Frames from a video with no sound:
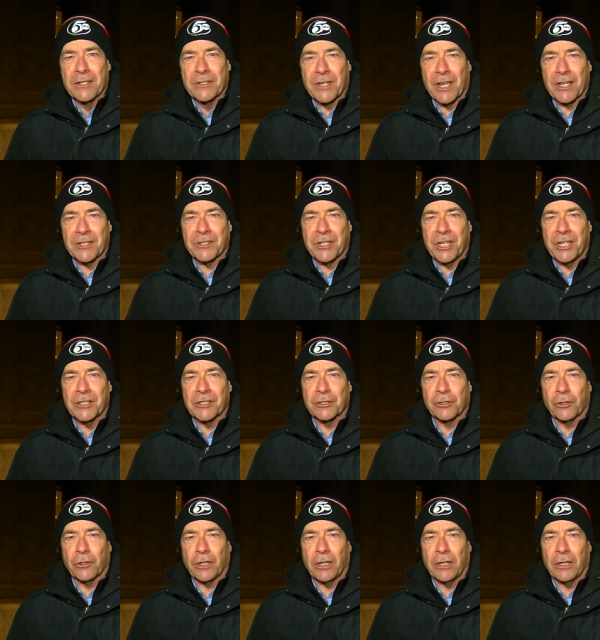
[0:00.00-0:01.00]
says he
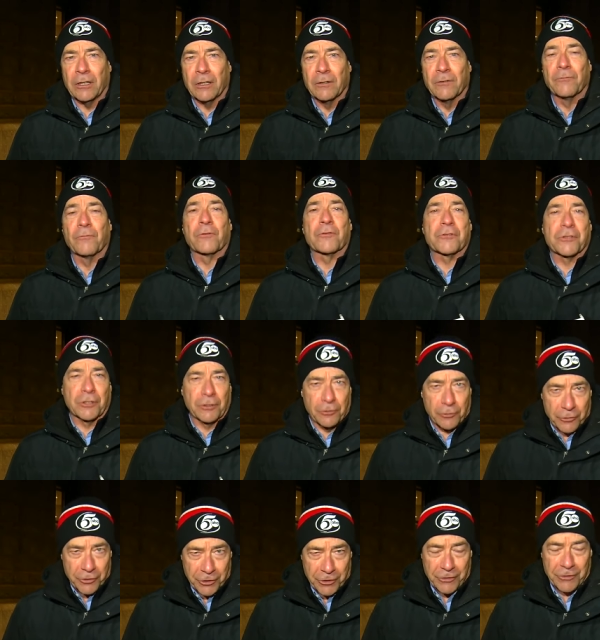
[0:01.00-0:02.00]
is looking for
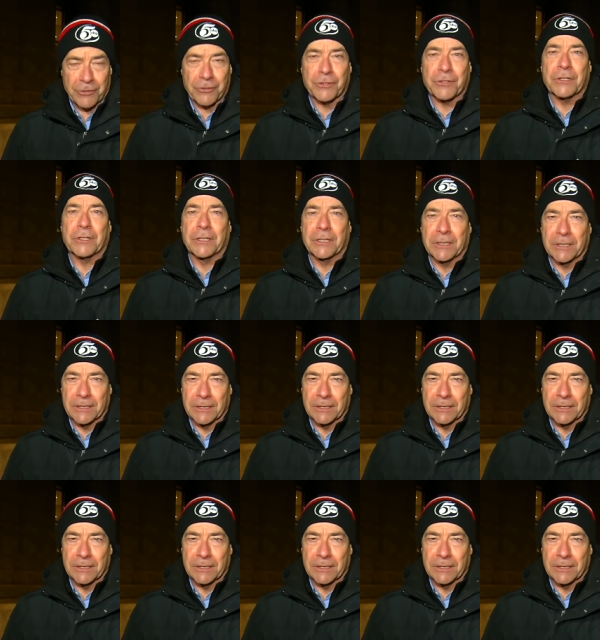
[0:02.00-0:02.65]
solutions.